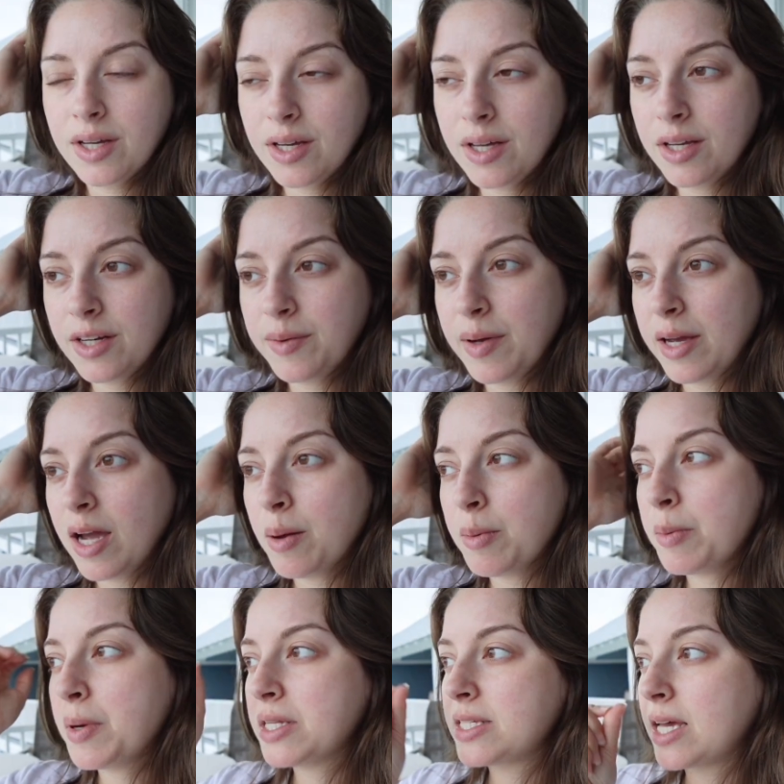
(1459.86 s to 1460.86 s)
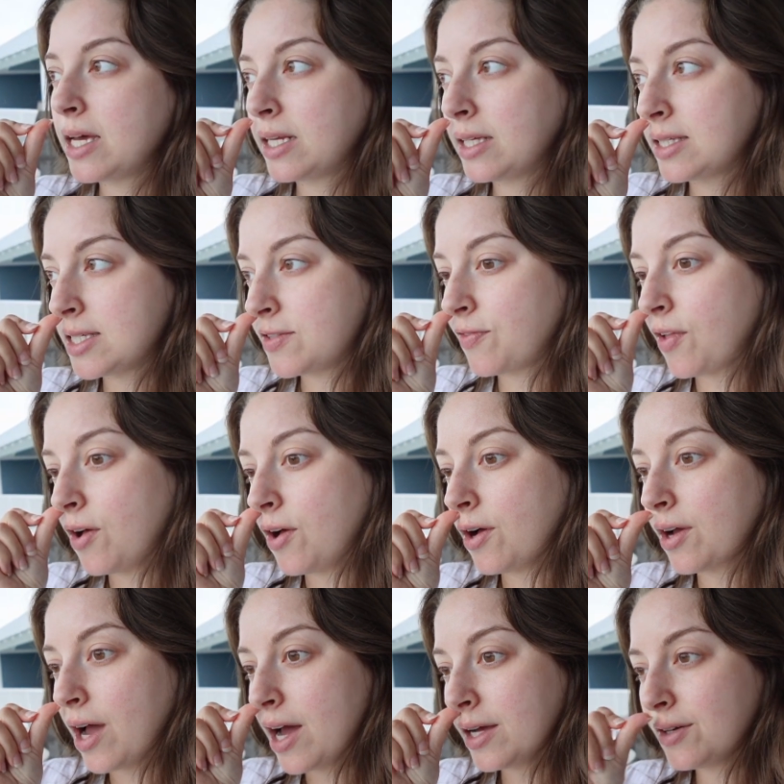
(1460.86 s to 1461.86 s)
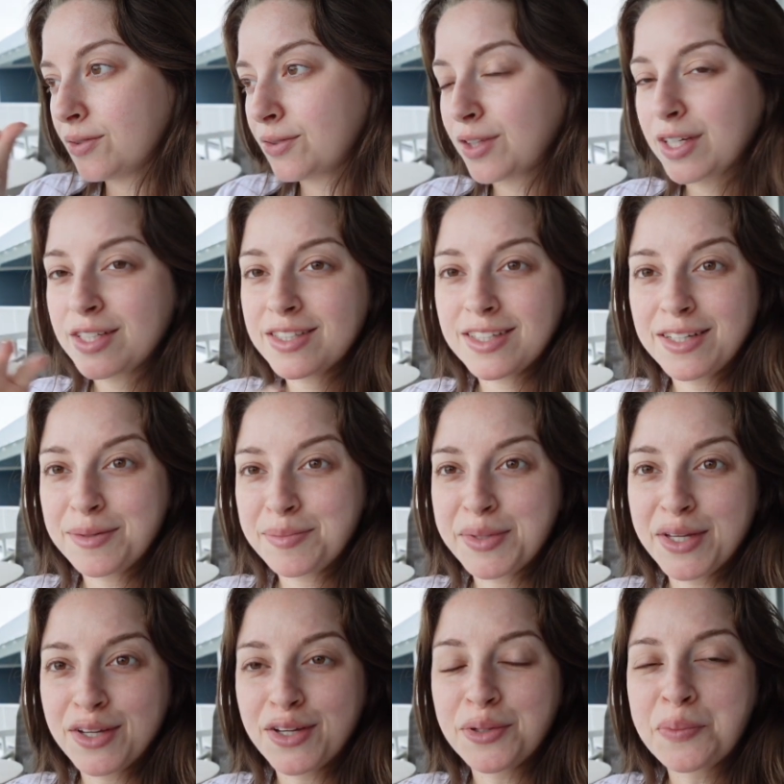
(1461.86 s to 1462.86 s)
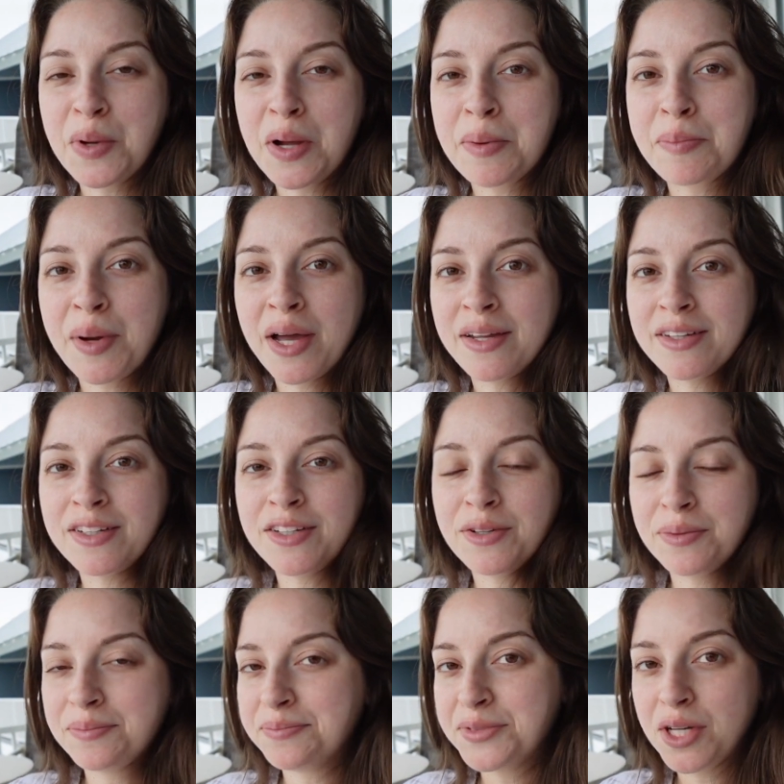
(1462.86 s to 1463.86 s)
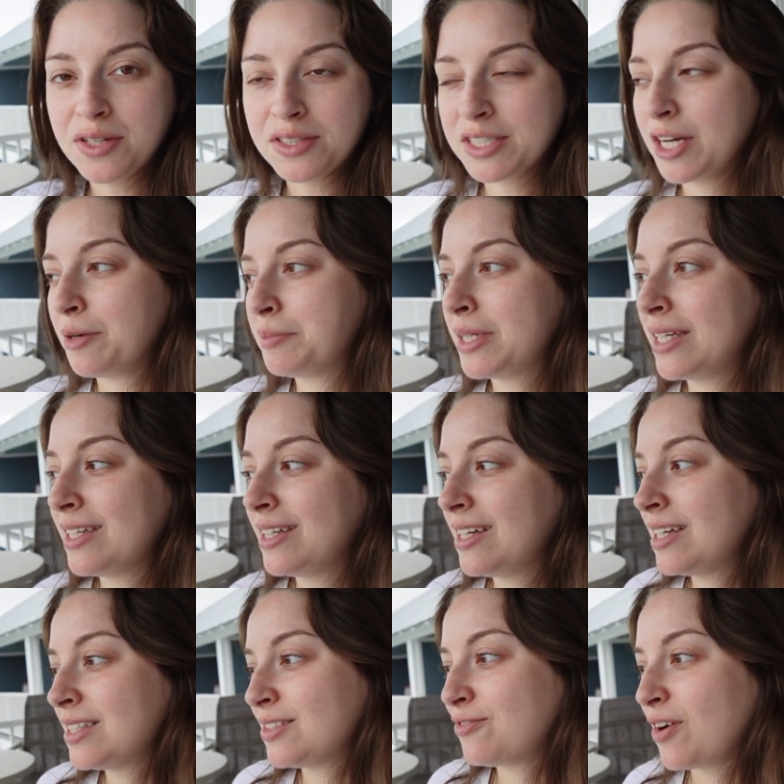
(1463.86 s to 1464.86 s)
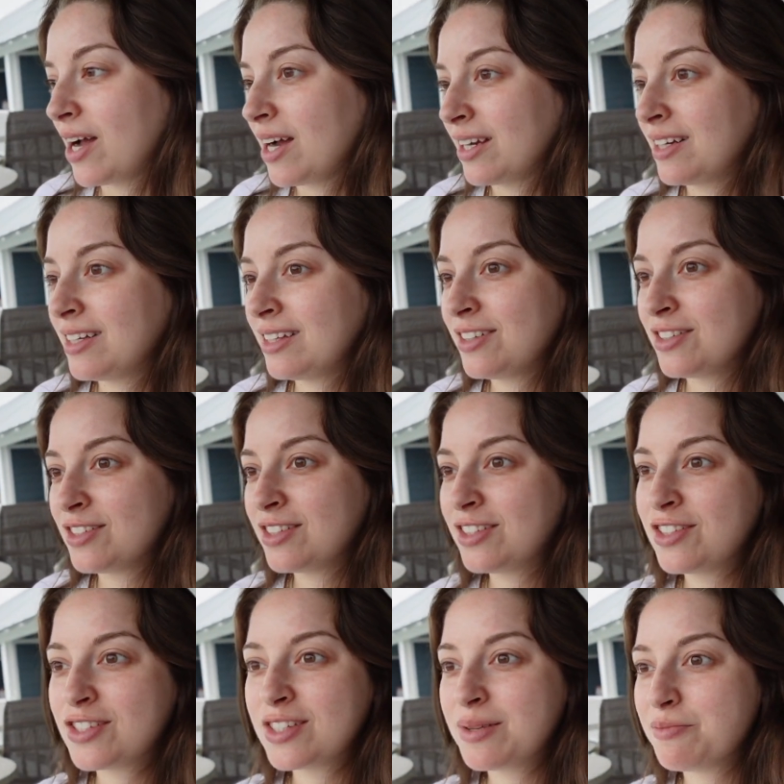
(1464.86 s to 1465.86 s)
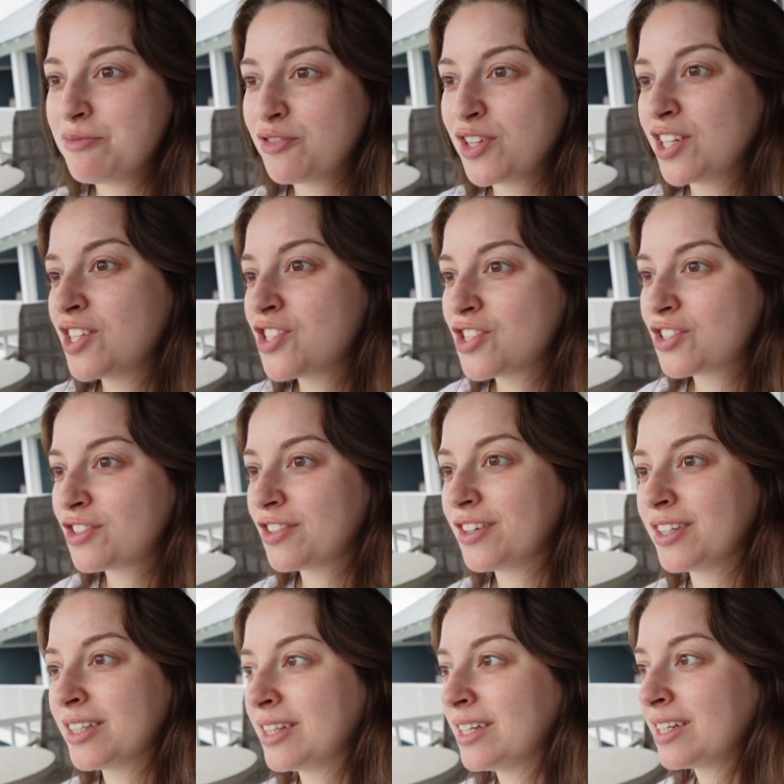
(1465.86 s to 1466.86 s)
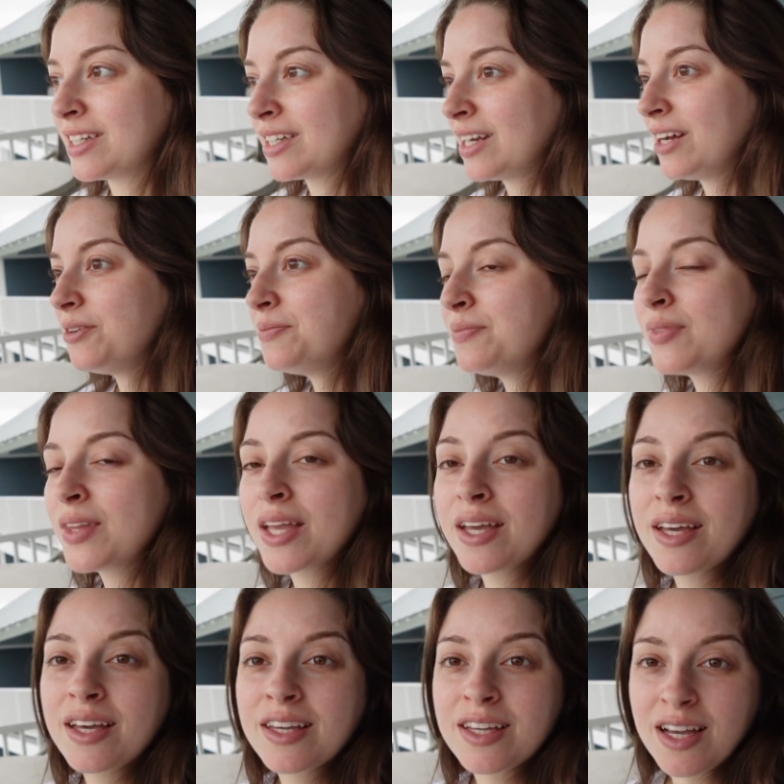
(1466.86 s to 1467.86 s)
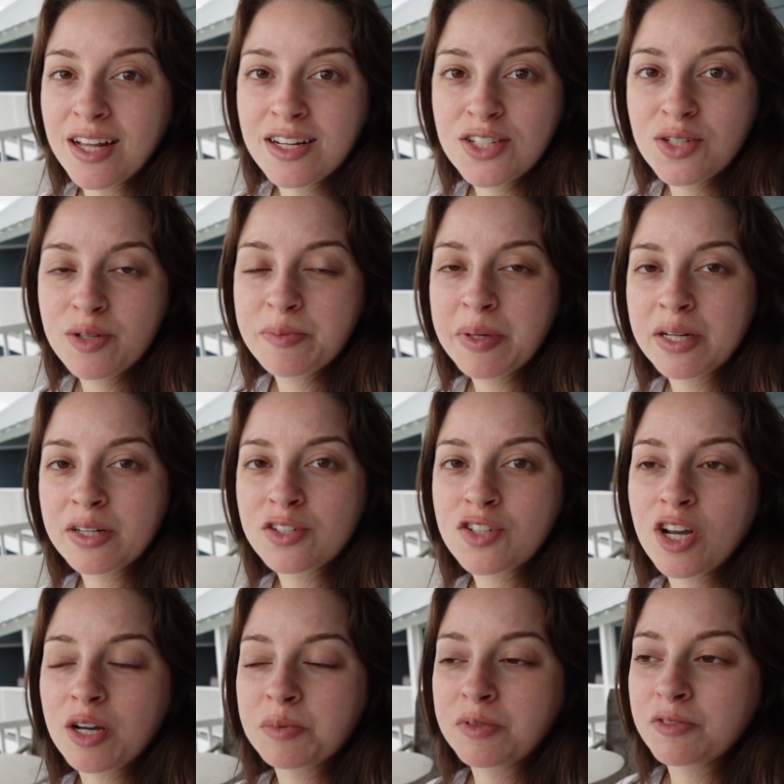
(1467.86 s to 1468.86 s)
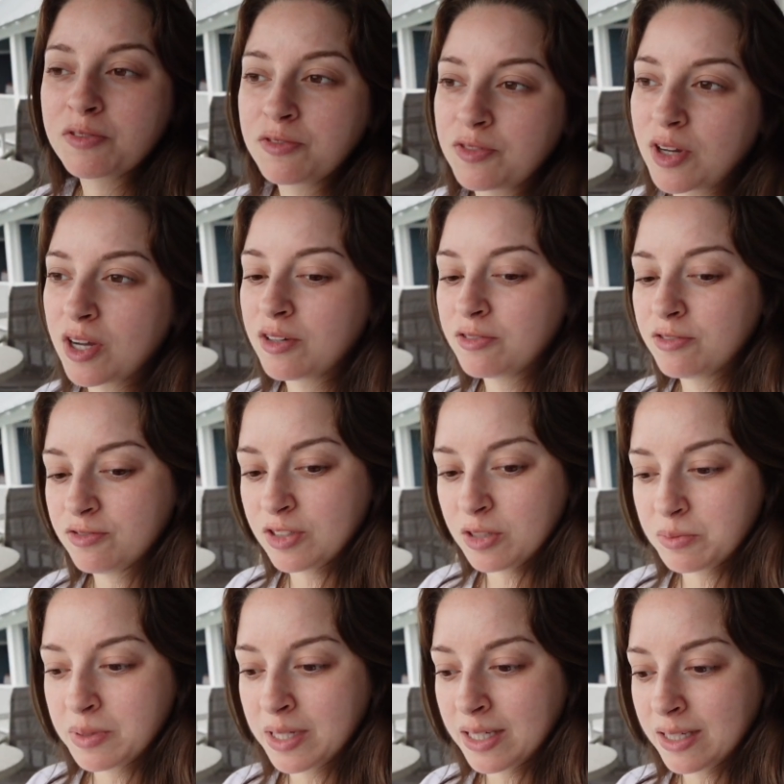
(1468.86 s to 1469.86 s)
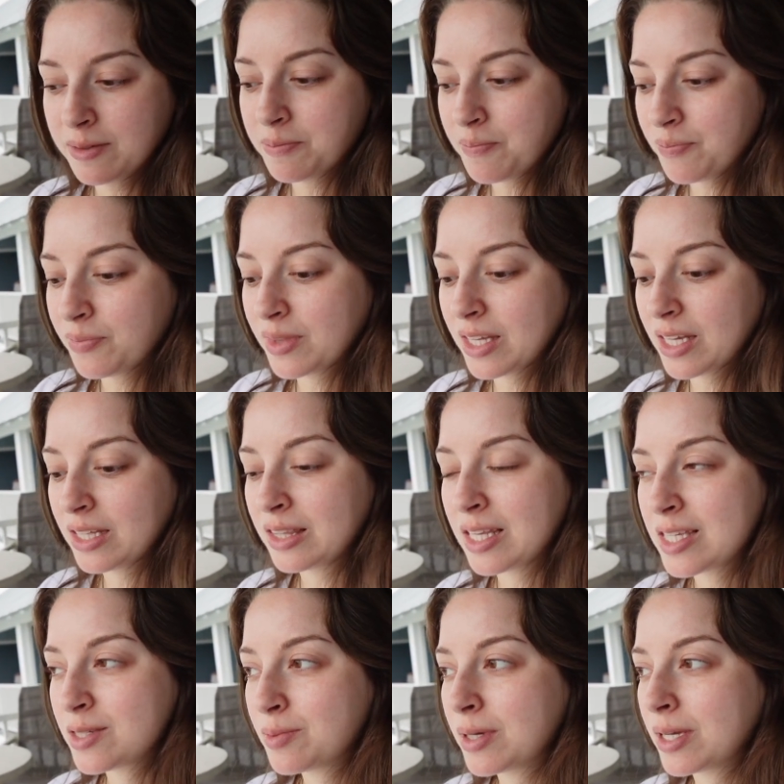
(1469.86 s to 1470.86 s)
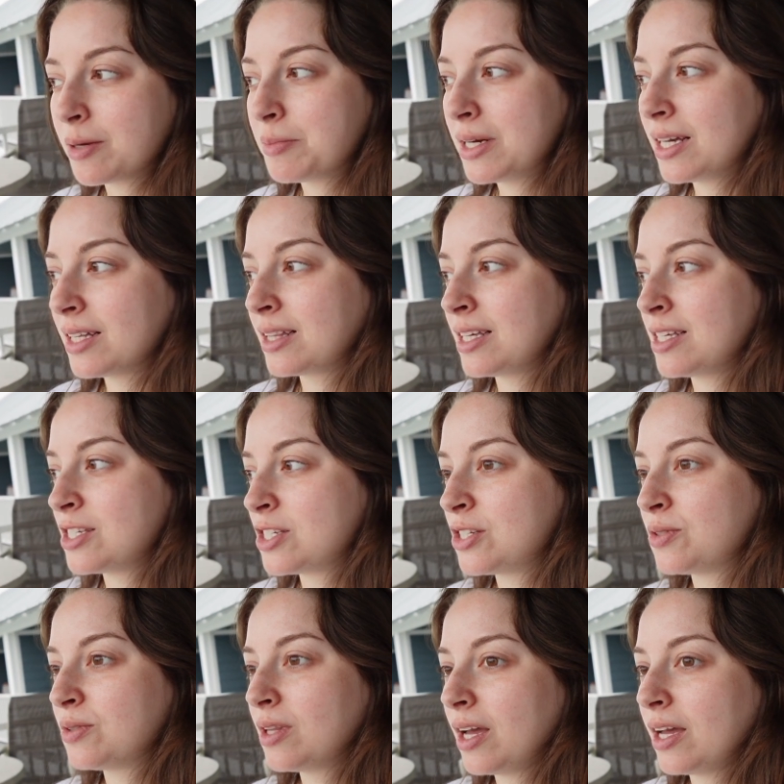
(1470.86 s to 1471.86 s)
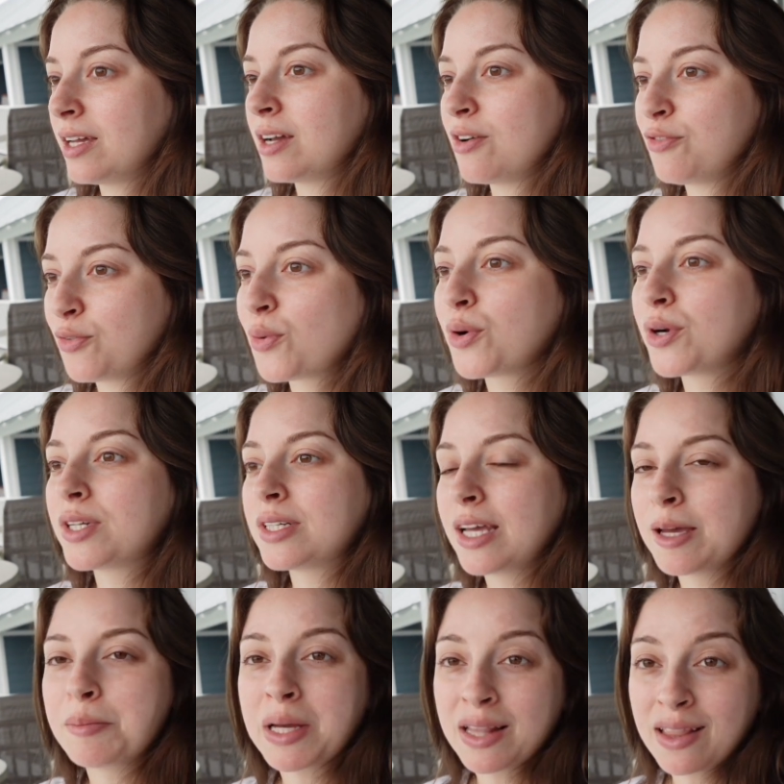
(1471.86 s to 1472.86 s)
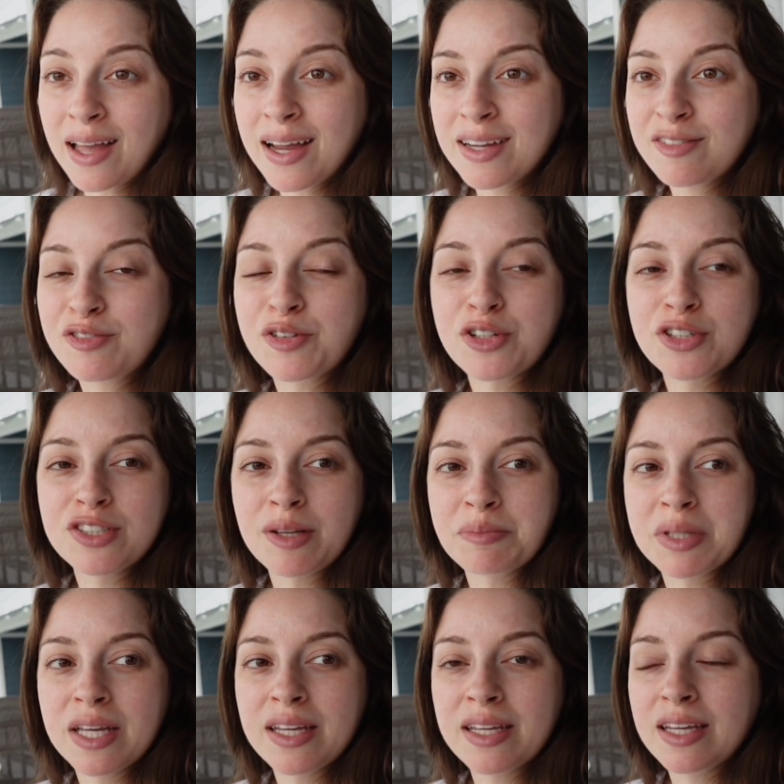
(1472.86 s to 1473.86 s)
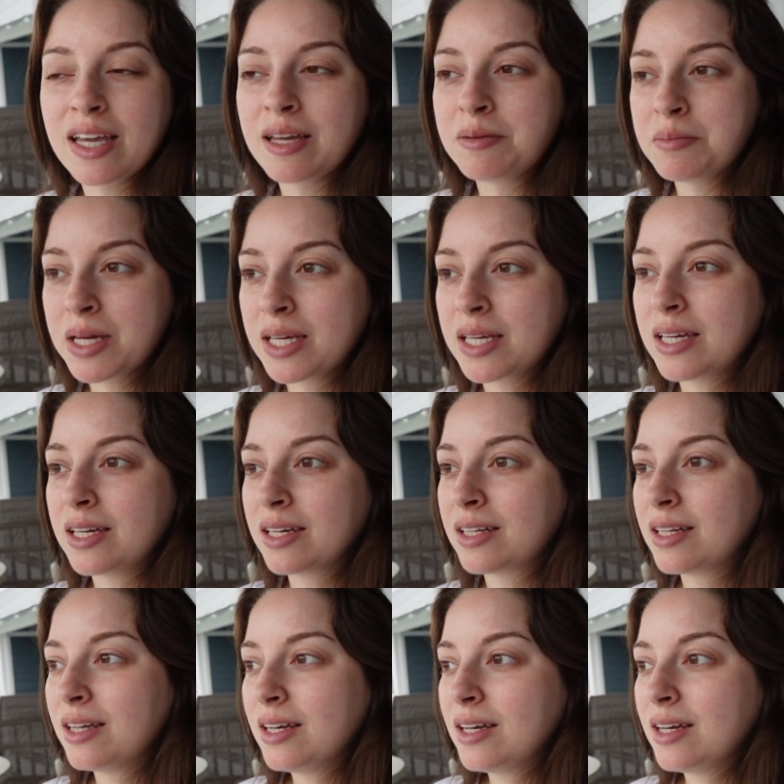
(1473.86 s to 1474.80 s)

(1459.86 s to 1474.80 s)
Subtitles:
Anyway, I'm about to edit this vlog. I don't think it's gonna be a good one, but y'all tell me. It's fine. There's some footage thrown in there, you know? Gonna do a better job of filming. This week I'm gonna at least do like a Florida day of my life or something and make it